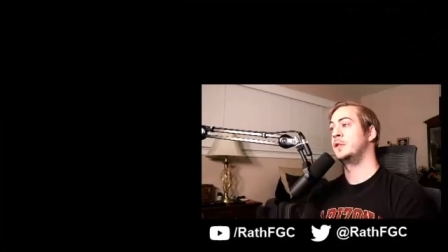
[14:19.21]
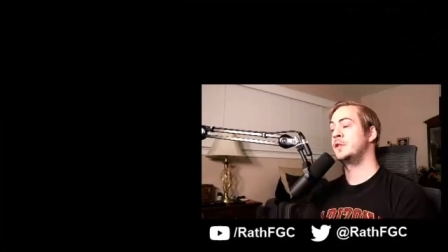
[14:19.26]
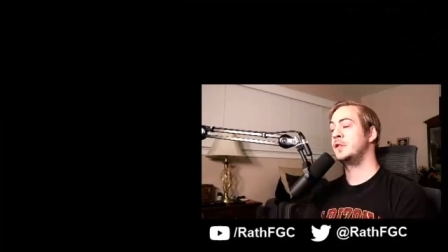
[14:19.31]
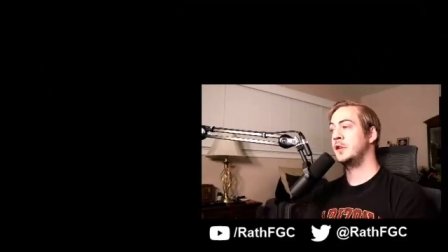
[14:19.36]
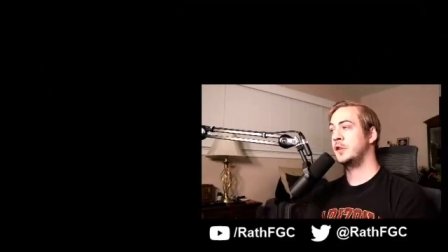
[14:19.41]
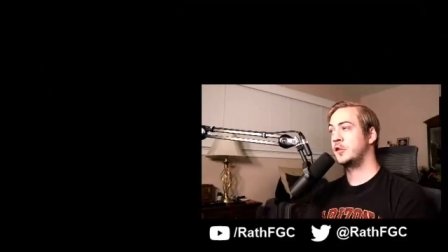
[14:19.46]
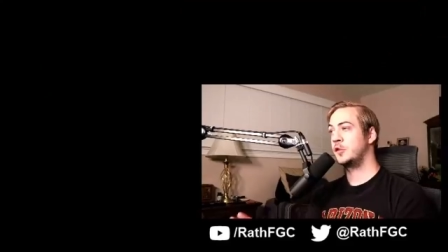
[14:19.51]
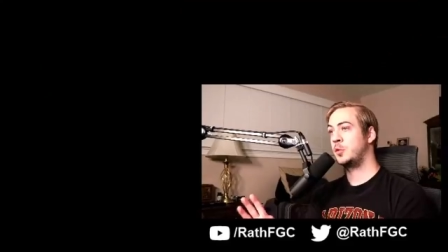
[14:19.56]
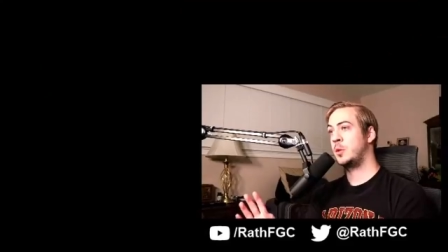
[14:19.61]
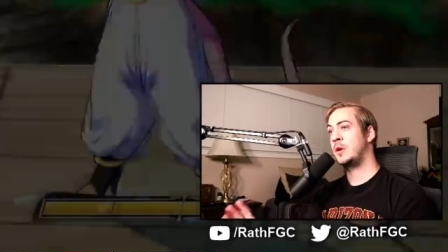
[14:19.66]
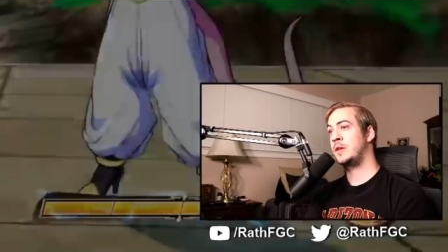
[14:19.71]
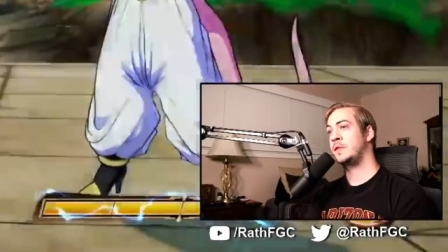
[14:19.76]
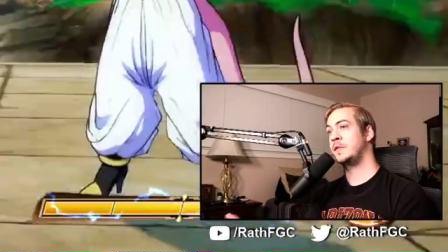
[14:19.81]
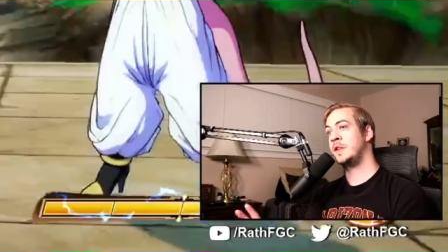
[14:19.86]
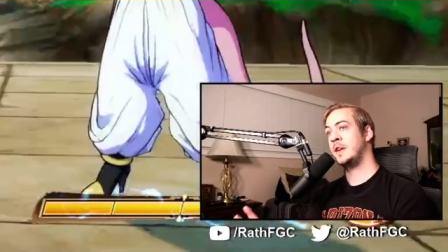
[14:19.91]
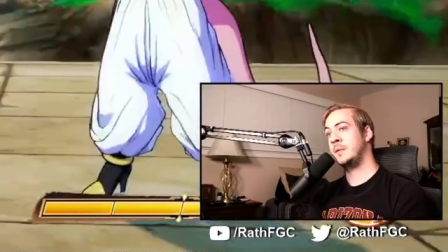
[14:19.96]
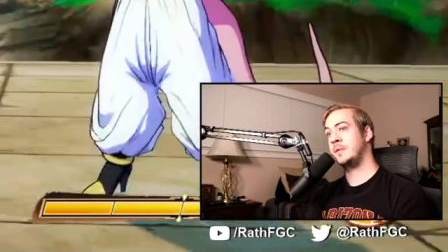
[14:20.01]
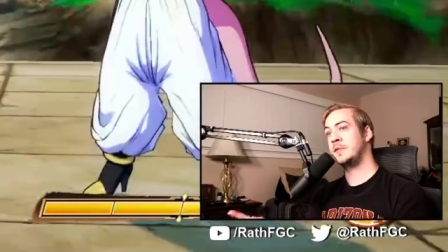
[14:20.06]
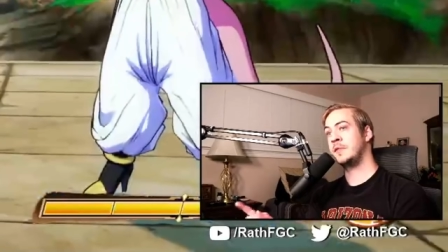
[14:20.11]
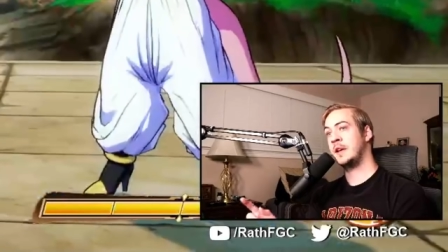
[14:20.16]
it took 12
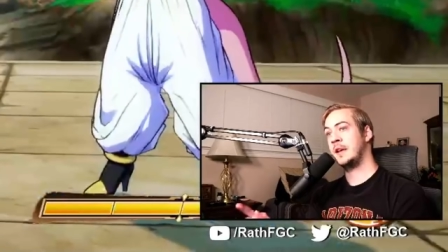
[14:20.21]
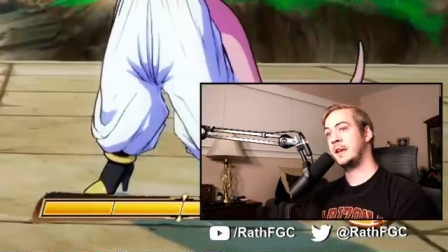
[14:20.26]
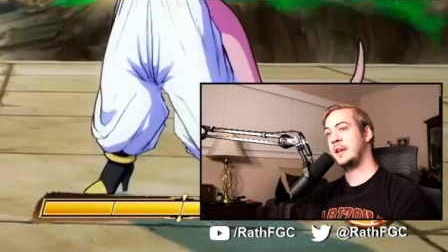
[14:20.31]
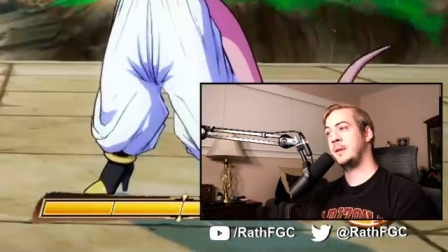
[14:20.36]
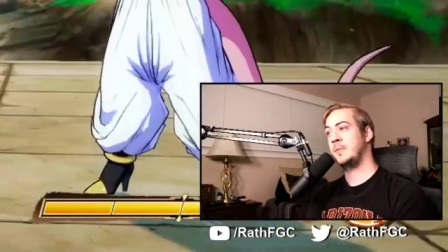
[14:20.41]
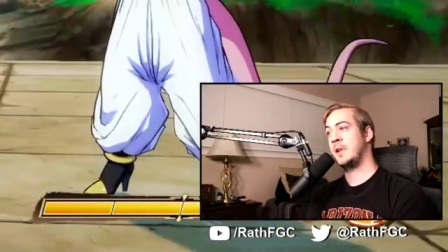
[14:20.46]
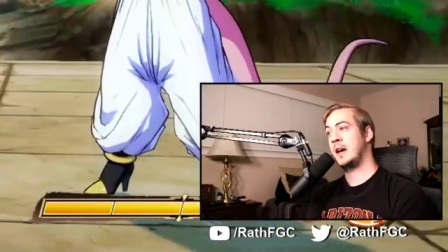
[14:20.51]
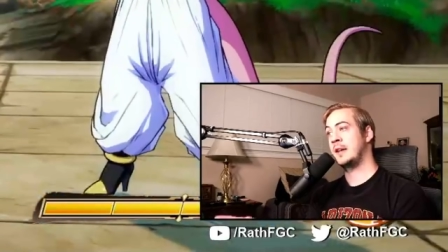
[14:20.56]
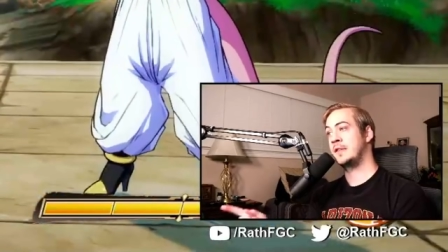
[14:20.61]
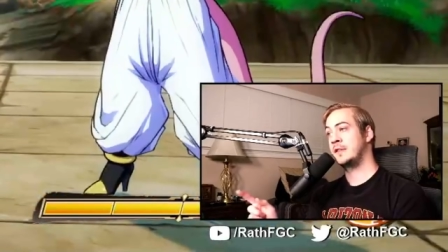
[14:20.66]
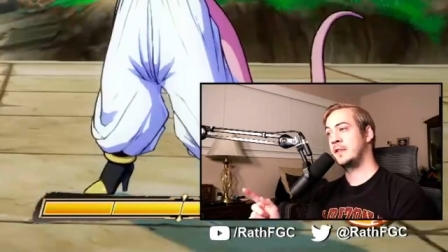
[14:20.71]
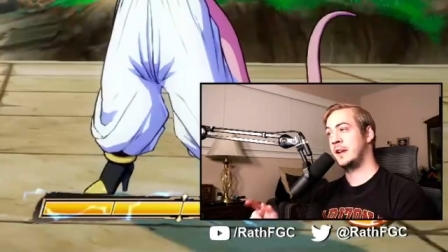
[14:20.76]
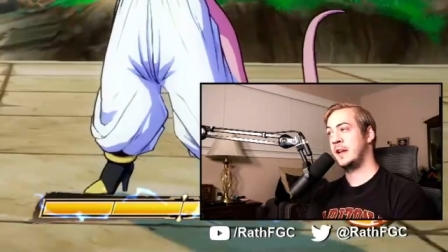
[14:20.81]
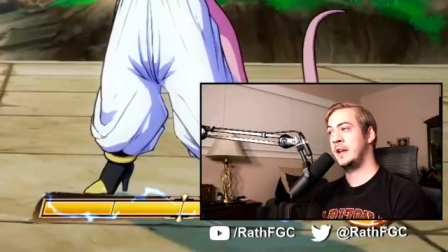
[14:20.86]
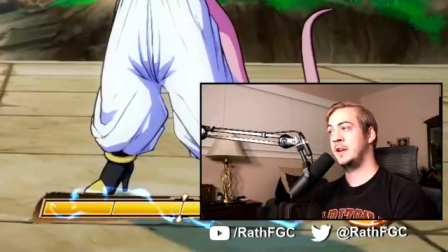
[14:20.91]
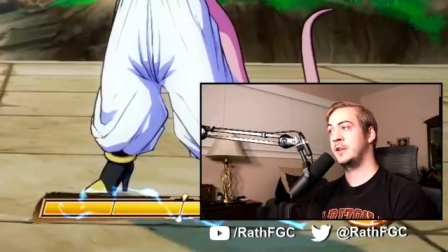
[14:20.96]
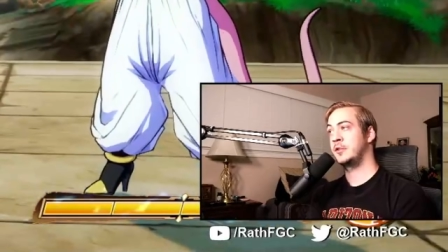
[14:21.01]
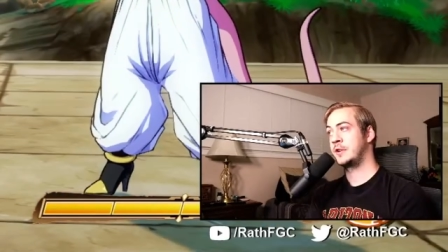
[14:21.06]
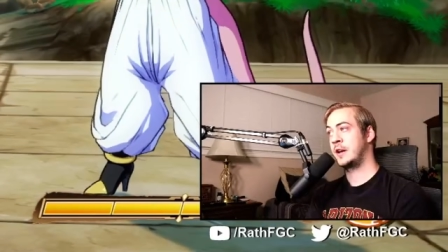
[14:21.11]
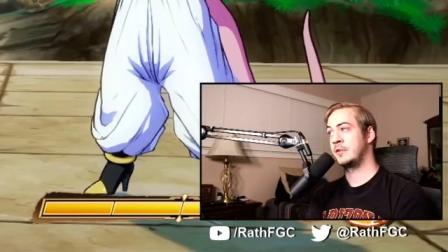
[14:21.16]
frames for that key blast to
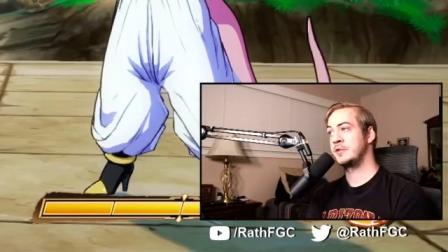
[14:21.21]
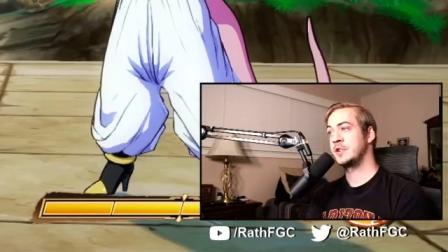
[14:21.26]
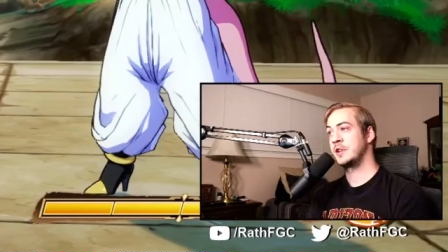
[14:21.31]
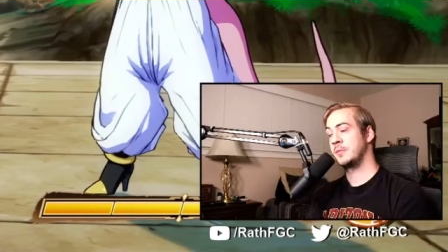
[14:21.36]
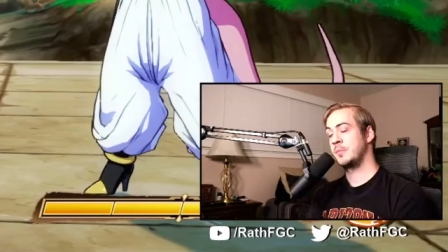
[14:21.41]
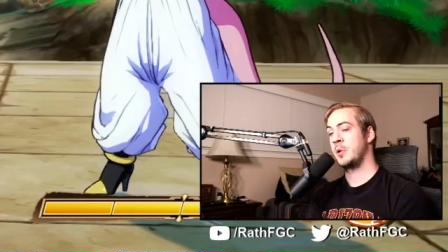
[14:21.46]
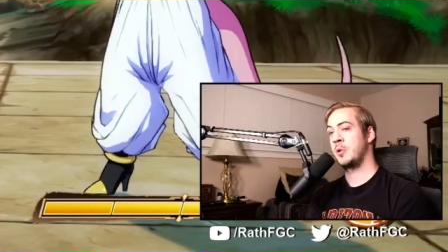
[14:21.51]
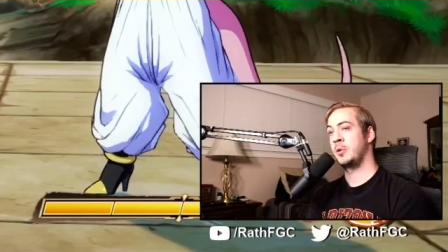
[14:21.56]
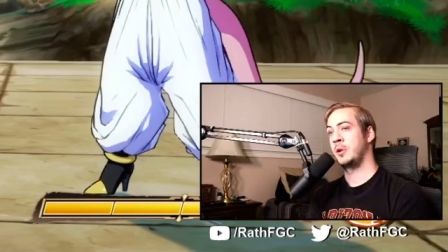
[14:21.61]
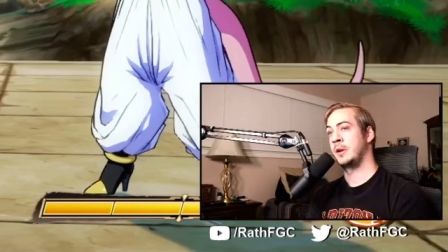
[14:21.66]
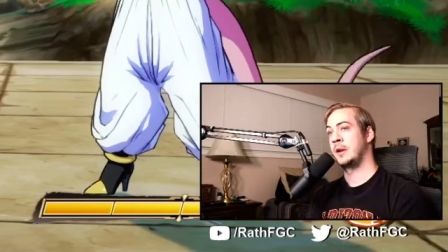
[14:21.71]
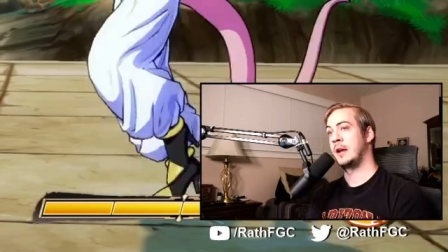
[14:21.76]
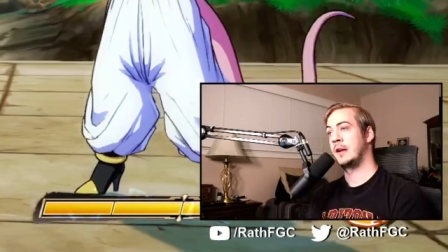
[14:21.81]
hit a crouching opponent